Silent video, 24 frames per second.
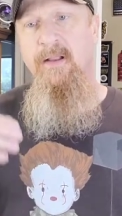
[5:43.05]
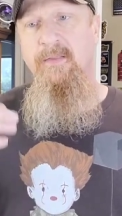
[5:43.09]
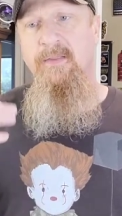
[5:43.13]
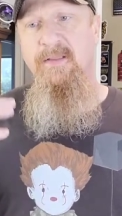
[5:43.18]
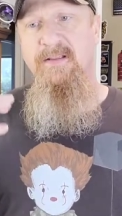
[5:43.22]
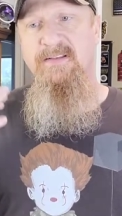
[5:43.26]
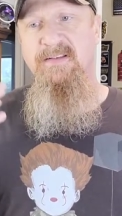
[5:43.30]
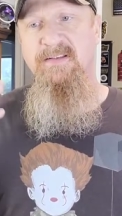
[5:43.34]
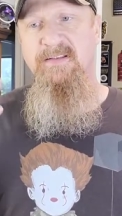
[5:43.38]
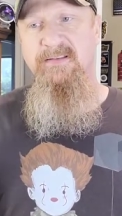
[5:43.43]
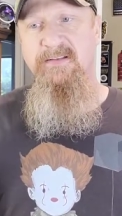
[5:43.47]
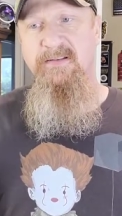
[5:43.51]

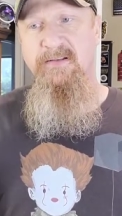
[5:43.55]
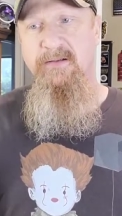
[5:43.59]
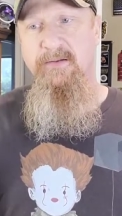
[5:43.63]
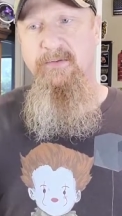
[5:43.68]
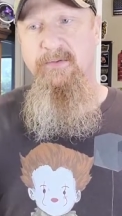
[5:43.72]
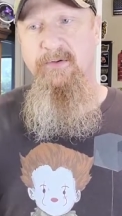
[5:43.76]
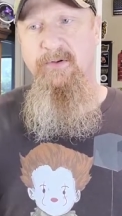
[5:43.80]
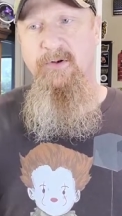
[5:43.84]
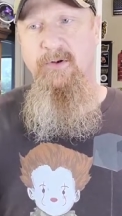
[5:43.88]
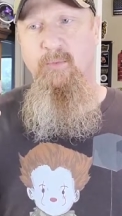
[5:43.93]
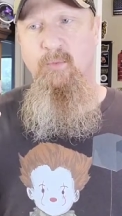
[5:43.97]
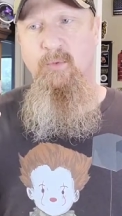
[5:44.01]
This is a,
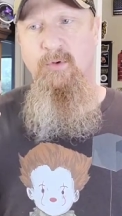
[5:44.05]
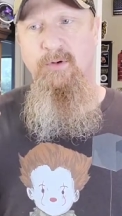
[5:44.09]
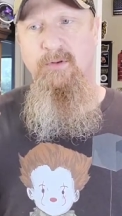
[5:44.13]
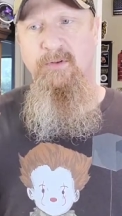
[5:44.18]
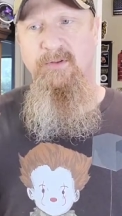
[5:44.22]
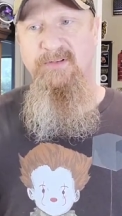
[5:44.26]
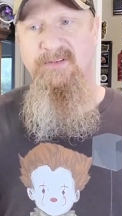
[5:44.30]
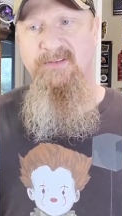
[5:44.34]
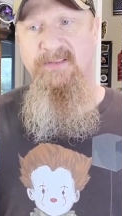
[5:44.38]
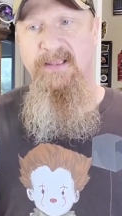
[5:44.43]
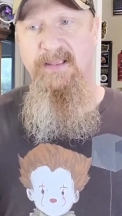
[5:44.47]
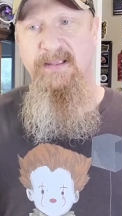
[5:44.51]
you know, one of
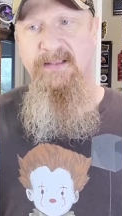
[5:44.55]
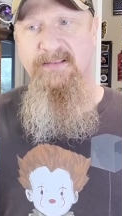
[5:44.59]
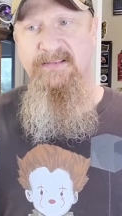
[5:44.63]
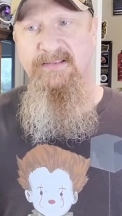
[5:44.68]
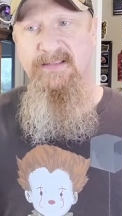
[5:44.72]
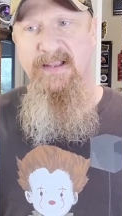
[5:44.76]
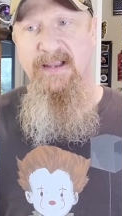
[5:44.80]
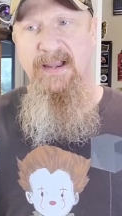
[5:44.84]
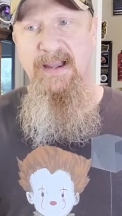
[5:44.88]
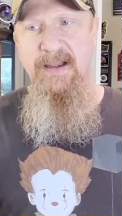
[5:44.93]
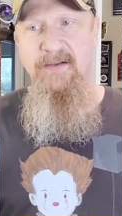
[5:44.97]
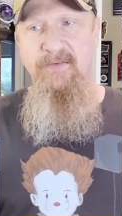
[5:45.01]
those things
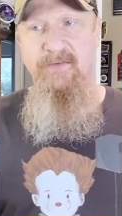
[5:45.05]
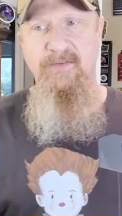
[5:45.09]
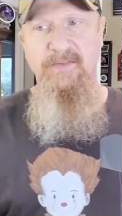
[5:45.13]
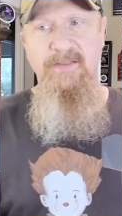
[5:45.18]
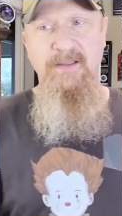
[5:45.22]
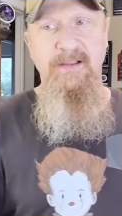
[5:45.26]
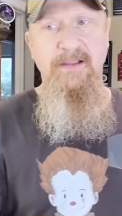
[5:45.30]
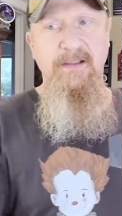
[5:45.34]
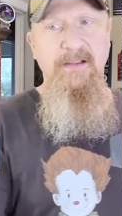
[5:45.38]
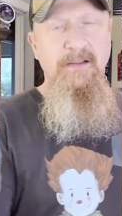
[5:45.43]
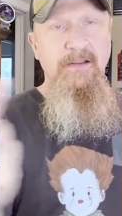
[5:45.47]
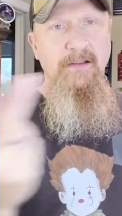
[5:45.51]
that
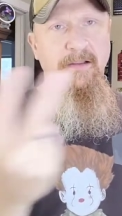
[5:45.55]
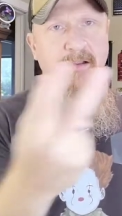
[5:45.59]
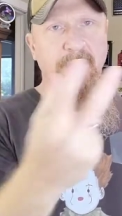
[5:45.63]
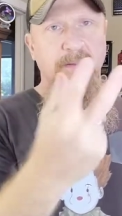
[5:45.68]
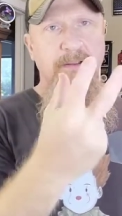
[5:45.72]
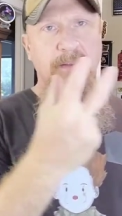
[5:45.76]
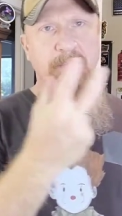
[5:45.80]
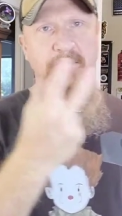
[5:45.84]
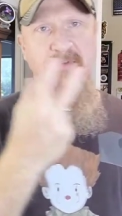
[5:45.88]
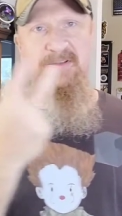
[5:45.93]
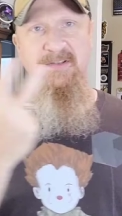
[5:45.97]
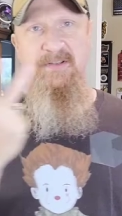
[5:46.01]
everything
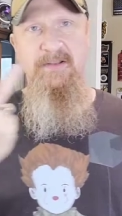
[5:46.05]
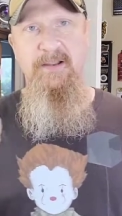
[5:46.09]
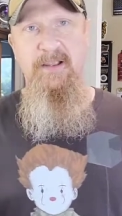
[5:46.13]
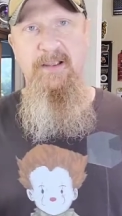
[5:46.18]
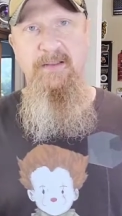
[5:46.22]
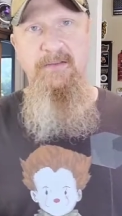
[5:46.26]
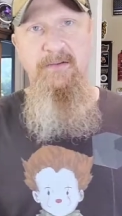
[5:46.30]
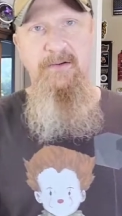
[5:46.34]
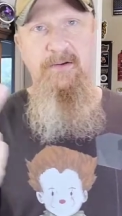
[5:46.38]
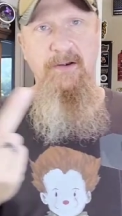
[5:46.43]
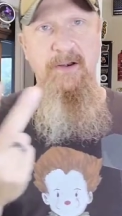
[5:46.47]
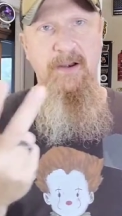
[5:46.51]
comes
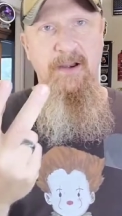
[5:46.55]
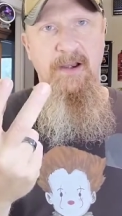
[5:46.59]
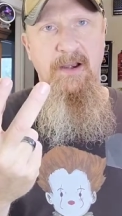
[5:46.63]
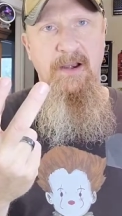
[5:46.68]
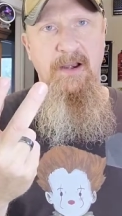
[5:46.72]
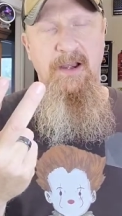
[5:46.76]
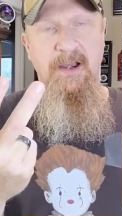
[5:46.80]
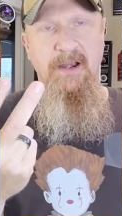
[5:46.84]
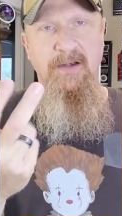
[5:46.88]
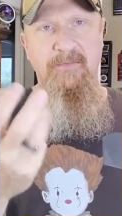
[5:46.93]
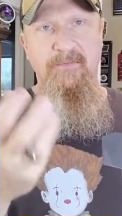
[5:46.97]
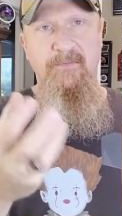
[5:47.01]
together
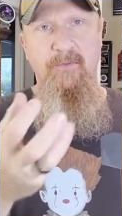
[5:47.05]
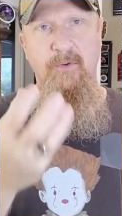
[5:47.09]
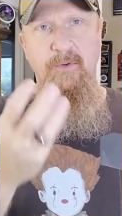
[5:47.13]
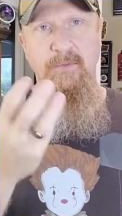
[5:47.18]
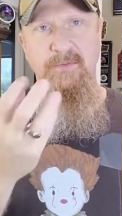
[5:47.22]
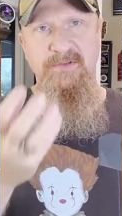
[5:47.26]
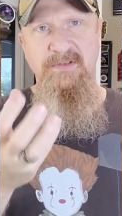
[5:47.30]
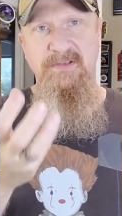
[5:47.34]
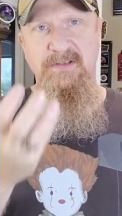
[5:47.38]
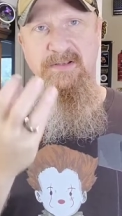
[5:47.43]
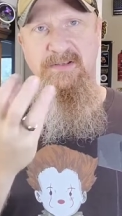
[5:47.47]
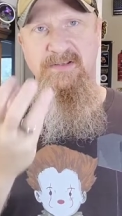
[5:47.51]
and
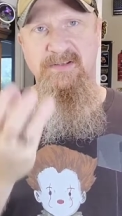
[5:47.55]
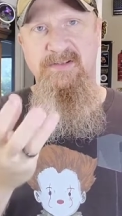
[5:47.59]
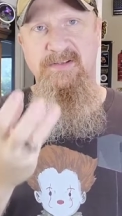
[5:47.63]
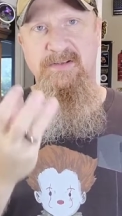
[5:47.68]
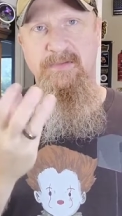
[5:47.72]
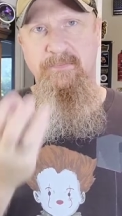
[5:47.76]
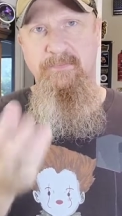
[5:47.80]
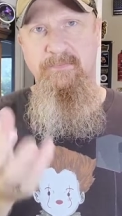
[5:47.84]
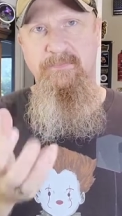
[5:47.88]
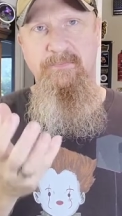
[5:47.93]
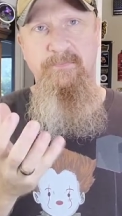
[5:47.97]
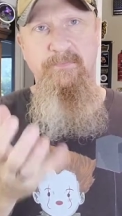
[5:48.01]
forms this
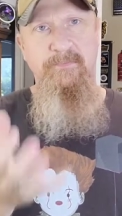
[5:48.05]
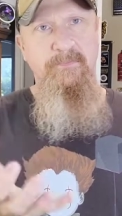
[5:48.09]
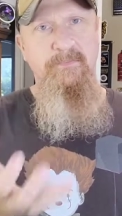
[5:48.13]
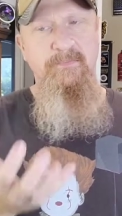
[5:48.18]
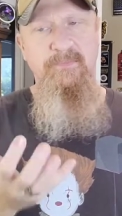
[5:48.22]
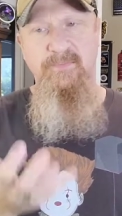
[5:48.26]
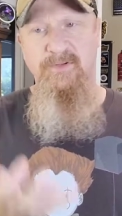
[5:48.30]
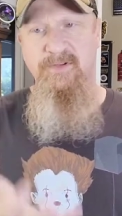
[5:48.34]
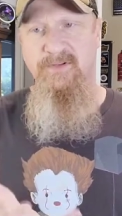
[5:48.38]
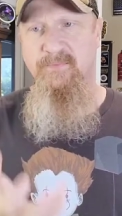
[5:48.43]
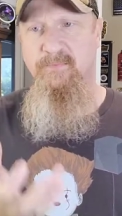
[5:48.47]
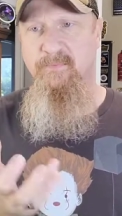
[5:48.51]

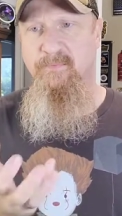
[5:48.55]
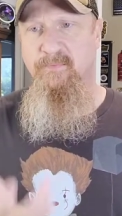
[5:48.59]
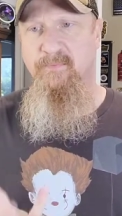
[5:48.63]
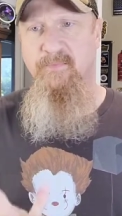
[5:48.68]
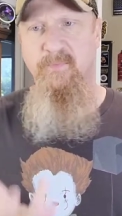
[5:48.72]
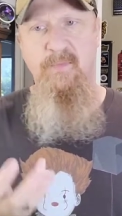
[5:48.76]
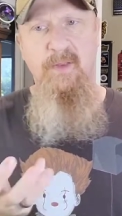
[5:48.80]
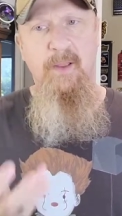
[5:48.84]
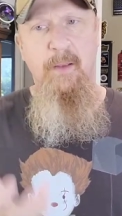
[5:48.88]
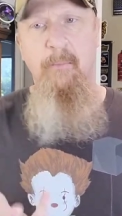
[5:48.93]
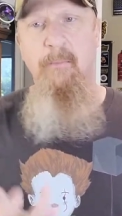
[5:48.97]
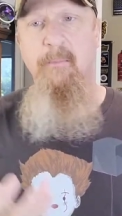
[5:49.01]

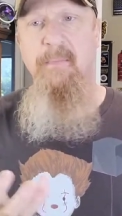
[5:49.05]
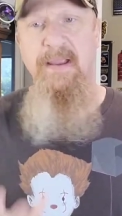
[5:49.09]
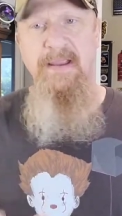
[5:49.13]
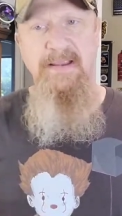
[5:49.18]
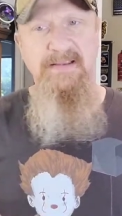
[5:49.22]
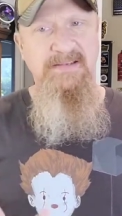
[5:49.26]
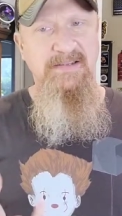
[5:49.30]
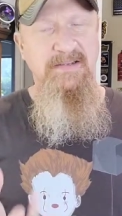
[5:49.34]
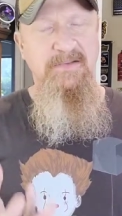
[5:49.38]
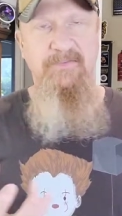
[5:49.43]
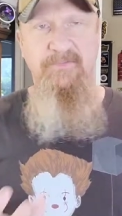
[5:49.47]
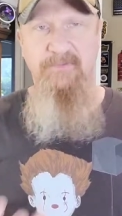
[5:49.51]

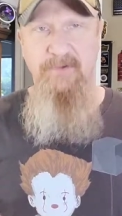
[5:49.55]
amazing